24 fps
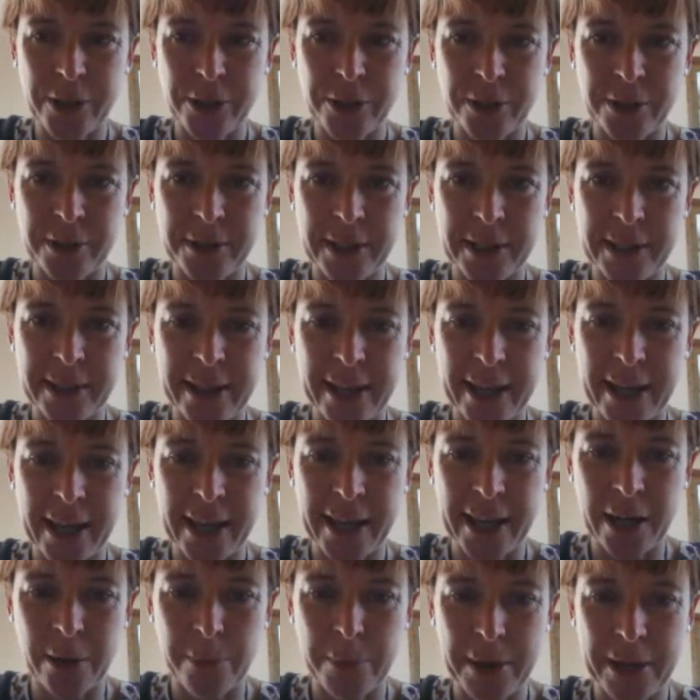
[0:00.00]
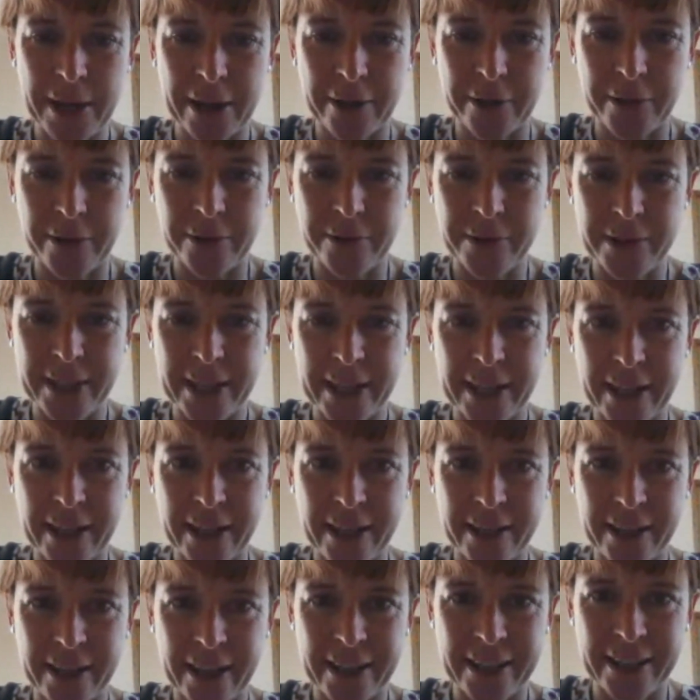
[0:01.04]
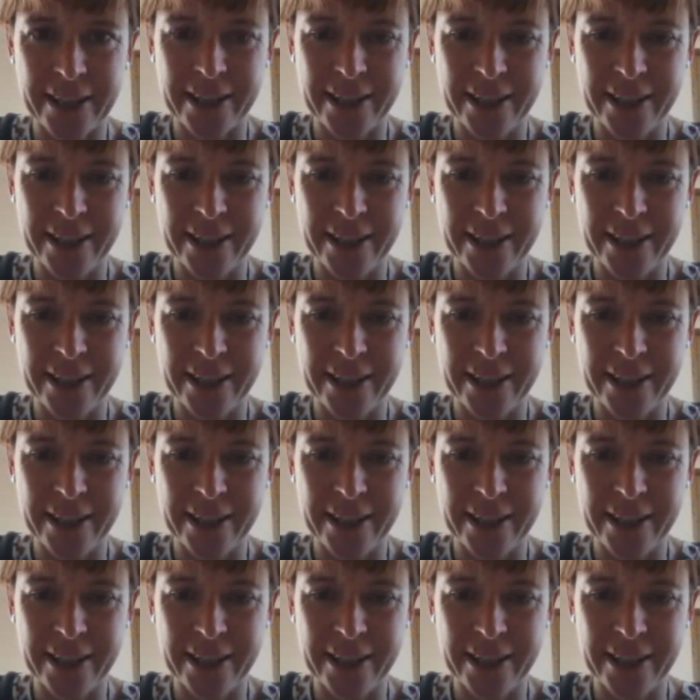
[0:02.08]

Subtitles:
is they can get a bit out of sync, and